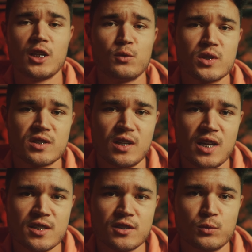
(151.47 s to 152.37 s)
It was a
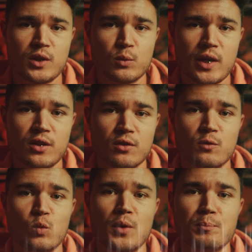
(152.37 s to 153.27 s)
lens with a weight of
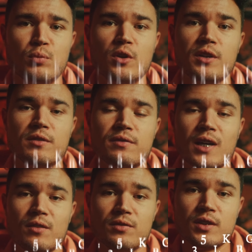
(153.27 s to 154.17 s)

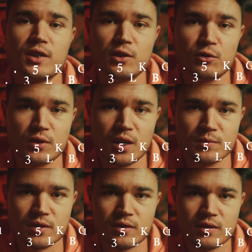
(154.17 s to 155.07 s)
1.5
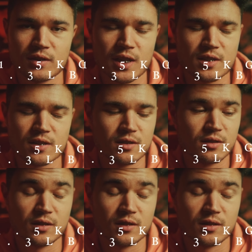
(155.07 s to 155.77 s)
kilograms. That's